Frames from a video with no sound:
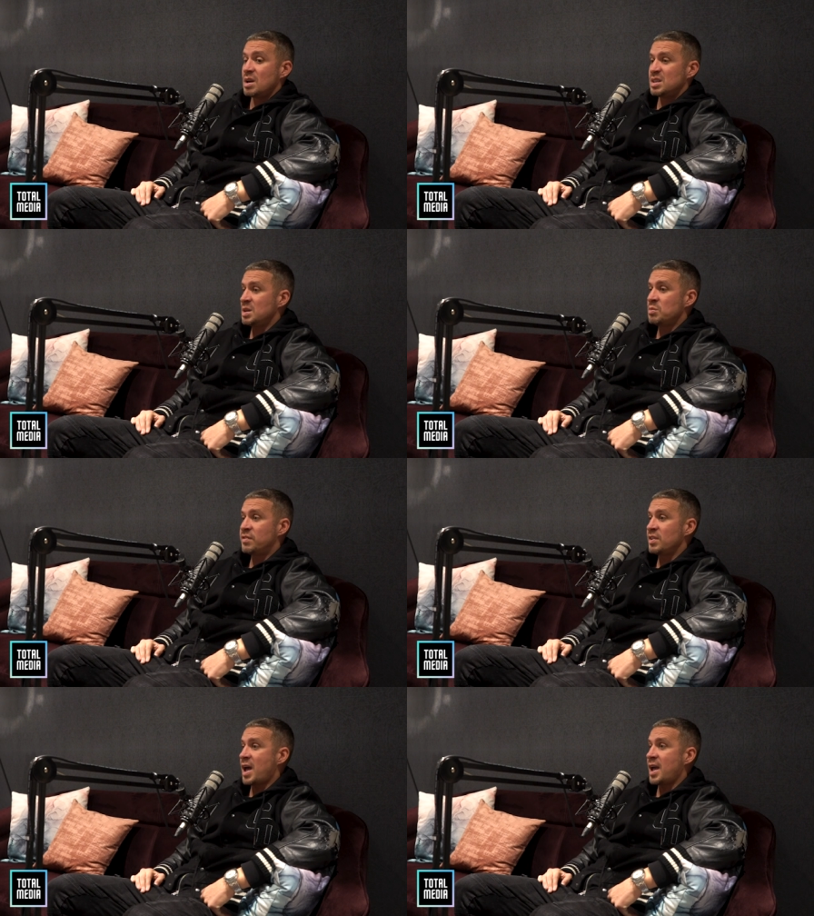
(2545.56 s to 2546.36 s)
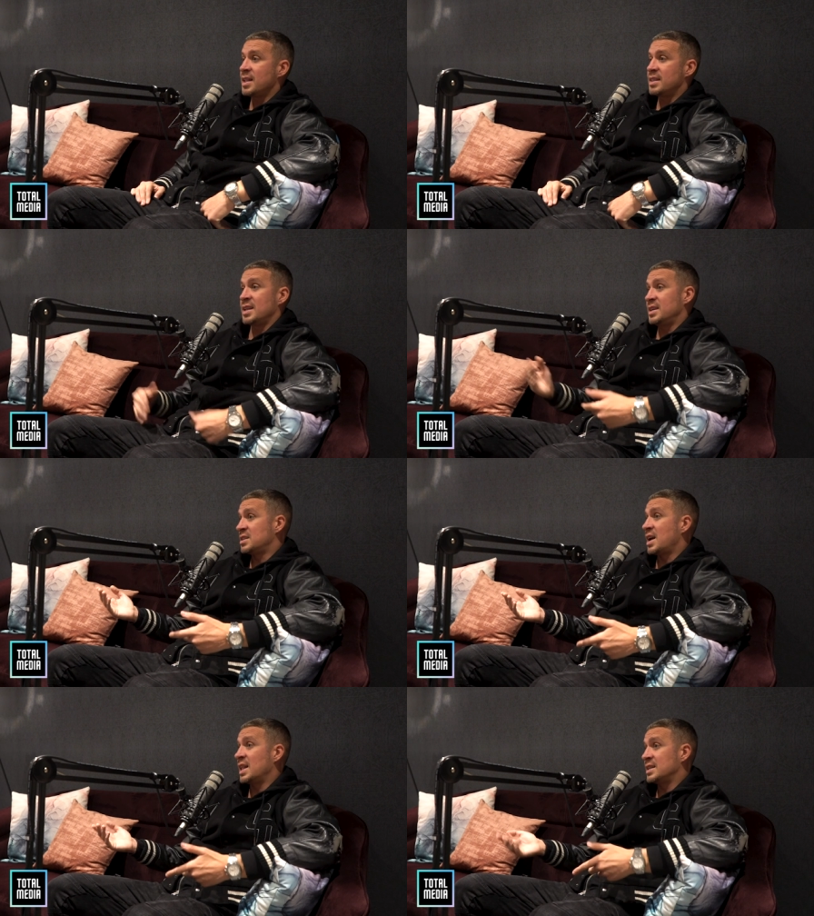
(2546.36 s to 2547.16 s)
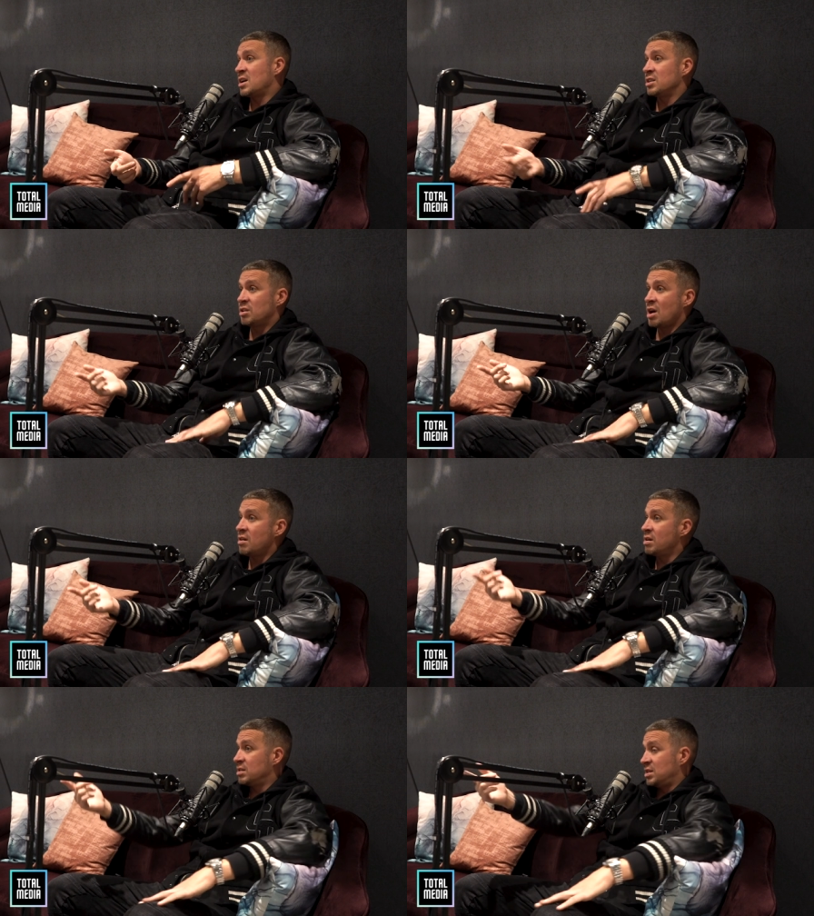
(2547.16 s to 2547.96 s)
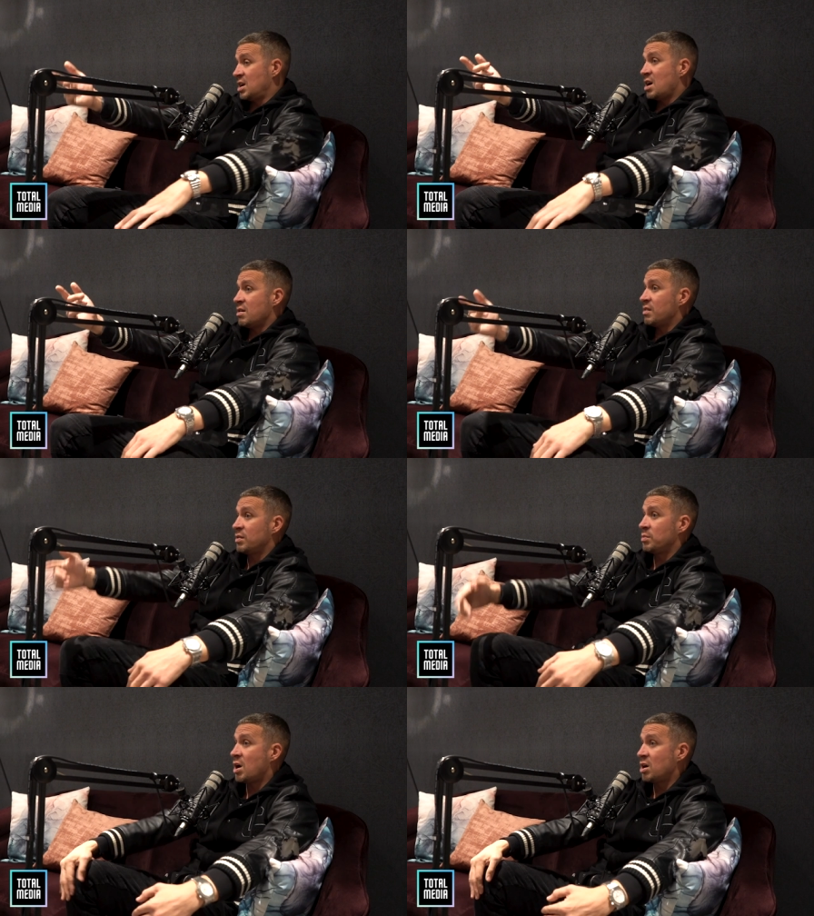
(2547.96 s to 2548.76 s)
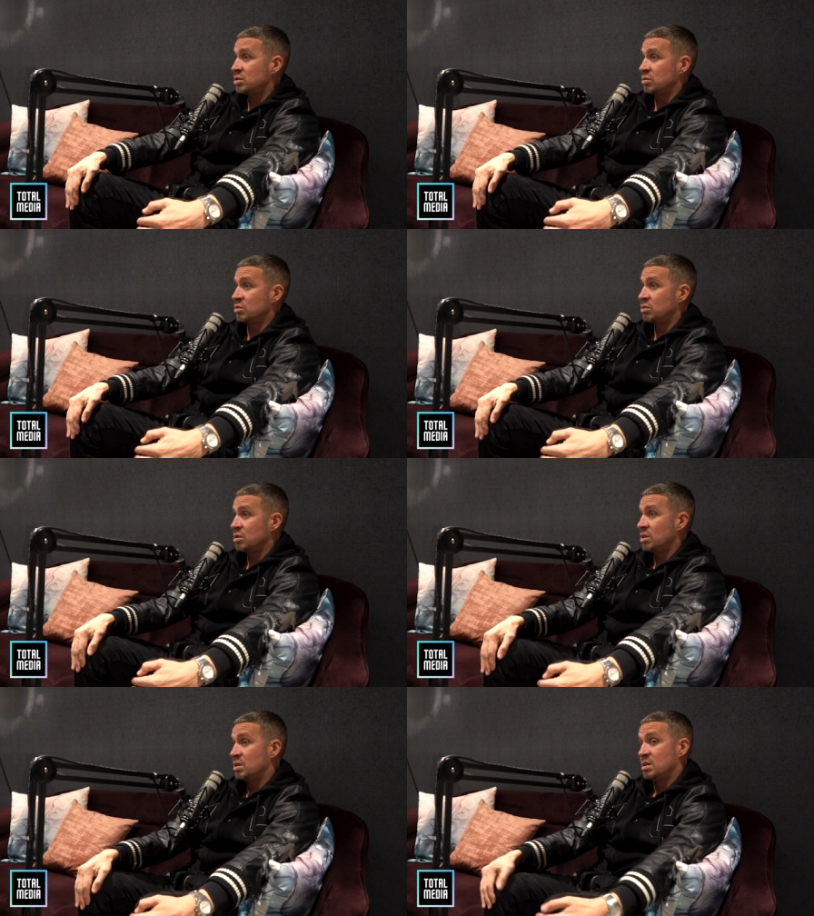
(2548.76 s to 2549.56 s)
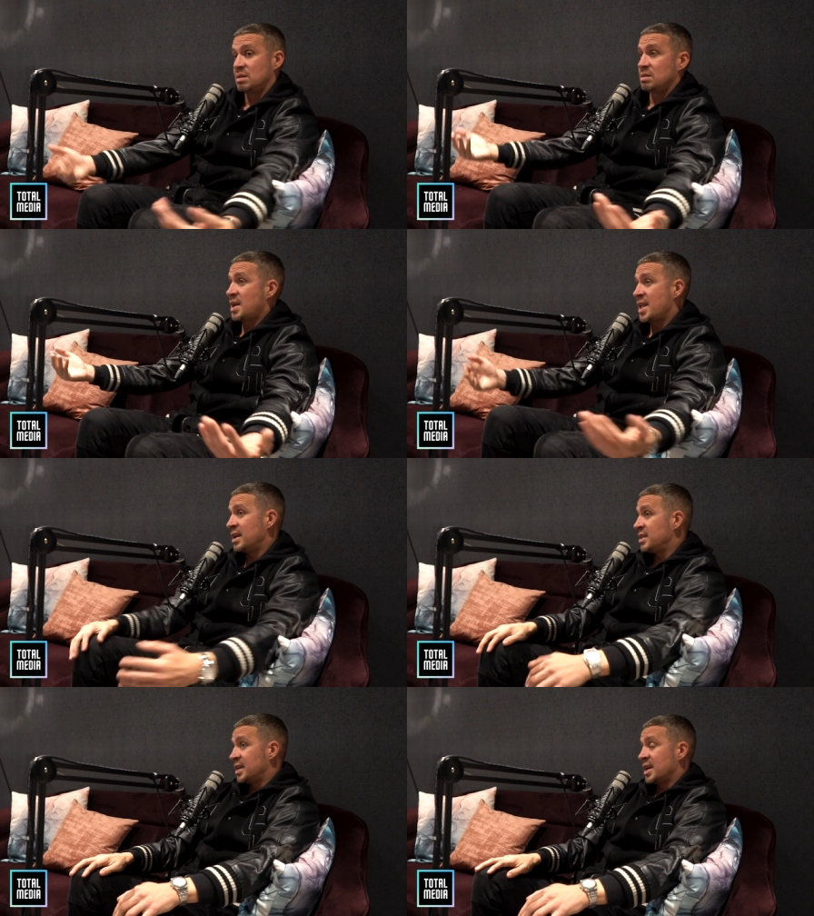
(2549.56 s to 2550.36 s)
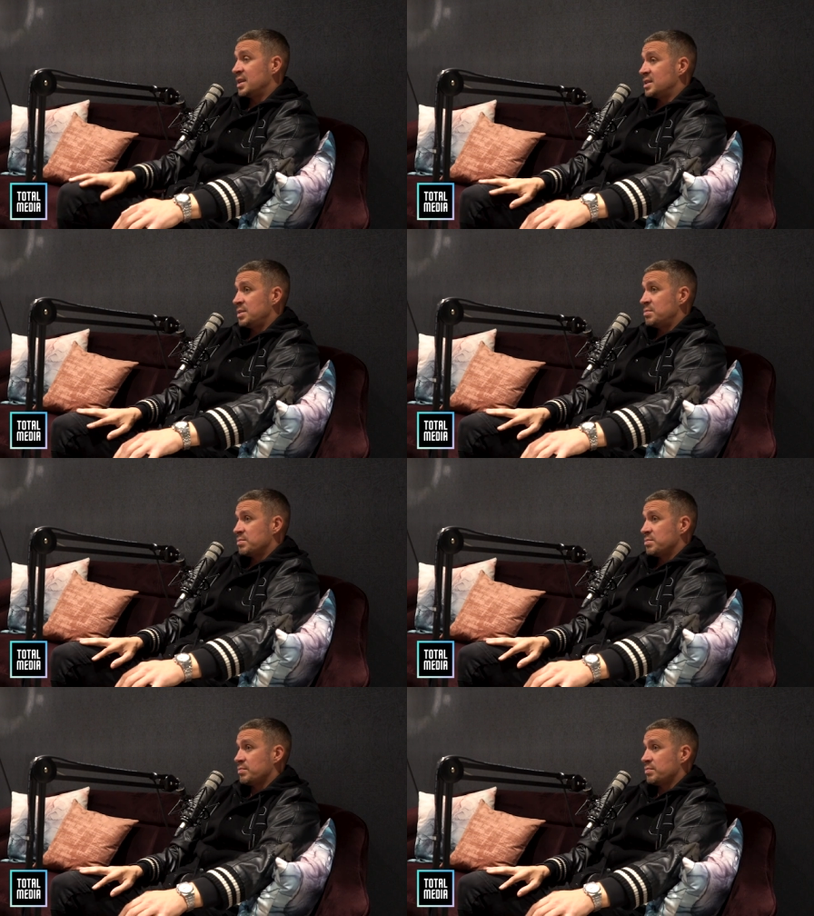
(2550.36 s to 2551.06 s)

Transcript: Team were flying. Then he signed Lassana Diarra from Arsenal. Yeah. And I didn't get in the team.